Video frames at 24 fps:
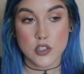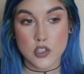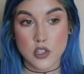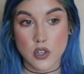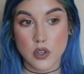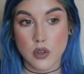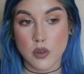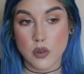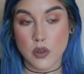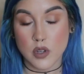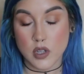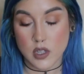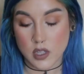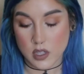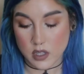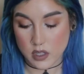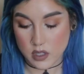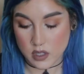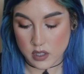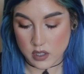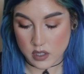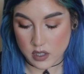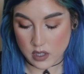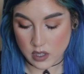So
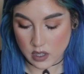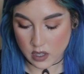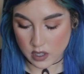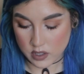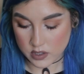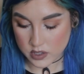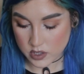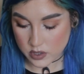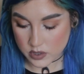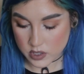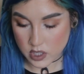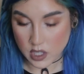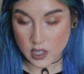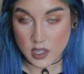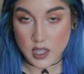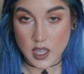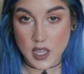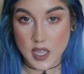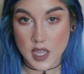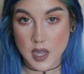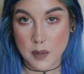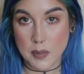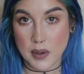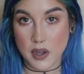also
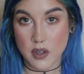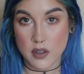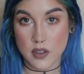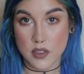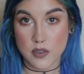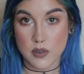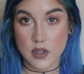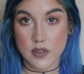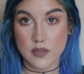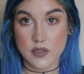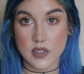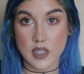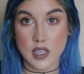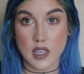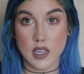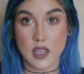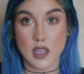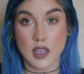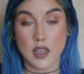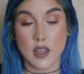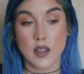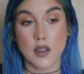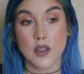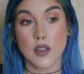talking about
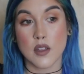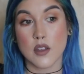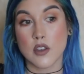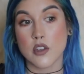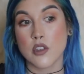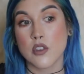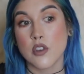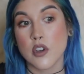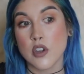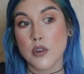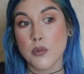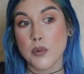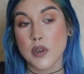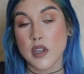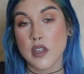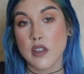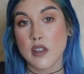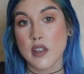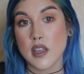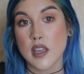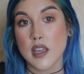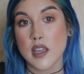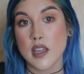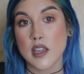thrifting,
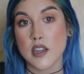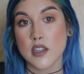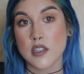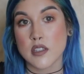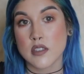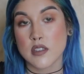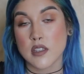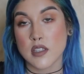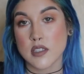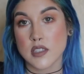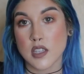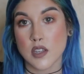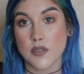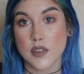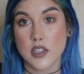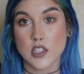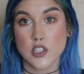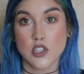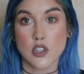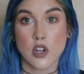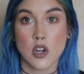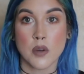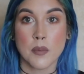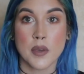Goodwill and the
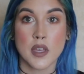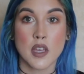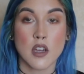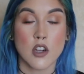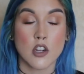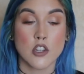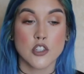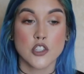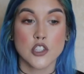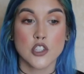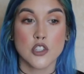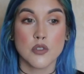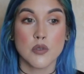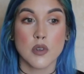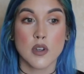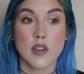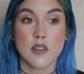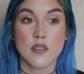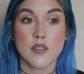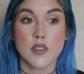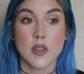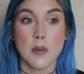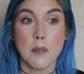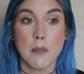Salvation Army are two
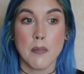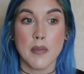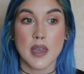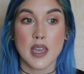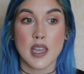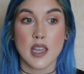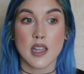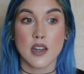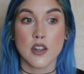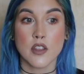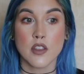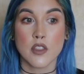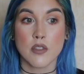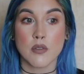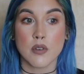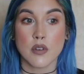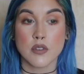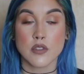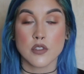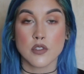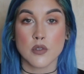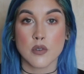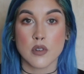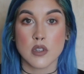of the main
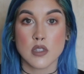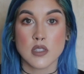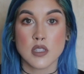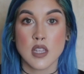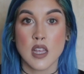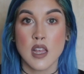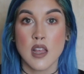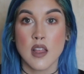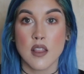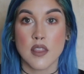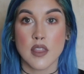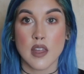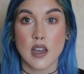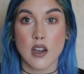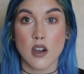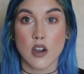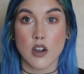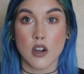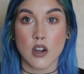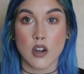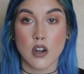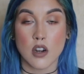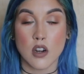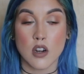thrift stores that
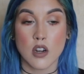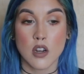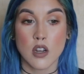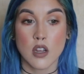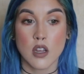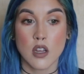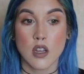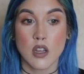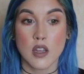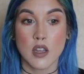are